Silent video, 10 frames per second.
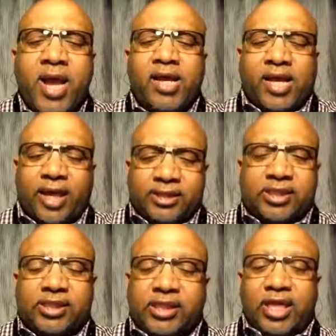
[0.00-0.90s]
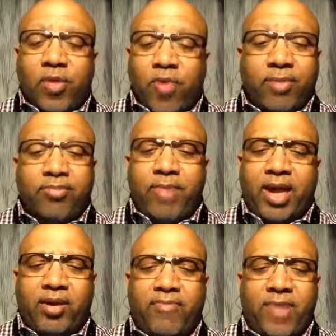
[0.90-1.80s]
can see what
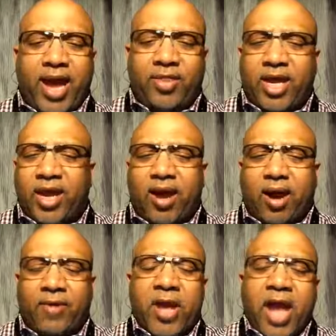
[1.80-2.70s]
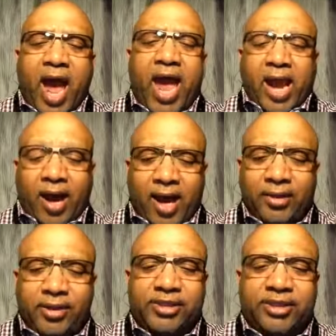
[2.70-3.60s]
manner of man they are and
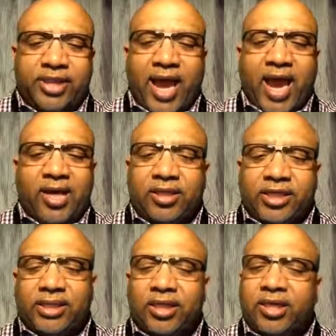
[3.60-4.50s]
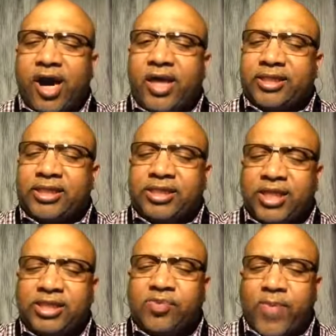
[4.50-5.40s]
understand. Listen, God
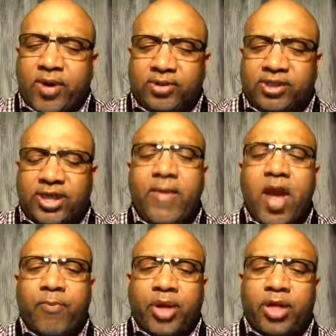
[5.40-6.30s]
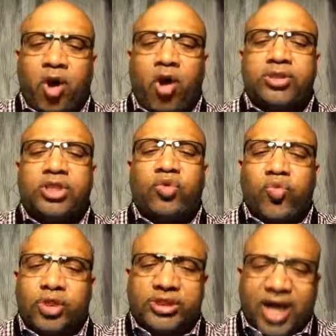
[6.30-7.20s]
extends mercy, but he also
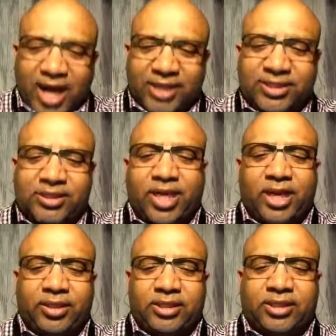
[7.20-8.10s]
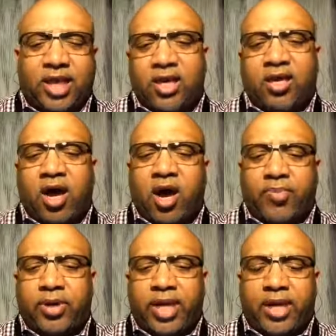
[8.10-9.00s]
wants us to understand and
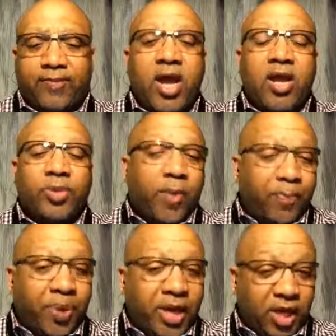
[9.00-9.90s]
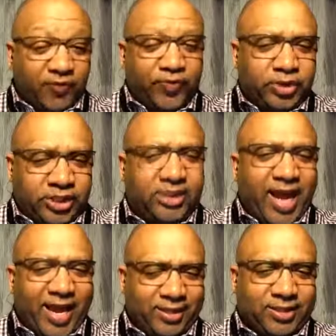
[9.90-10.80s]
comprehend the pitiful
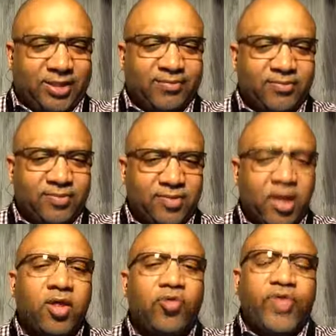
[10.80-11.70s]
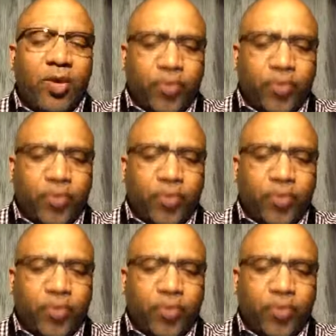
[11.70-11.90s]
state that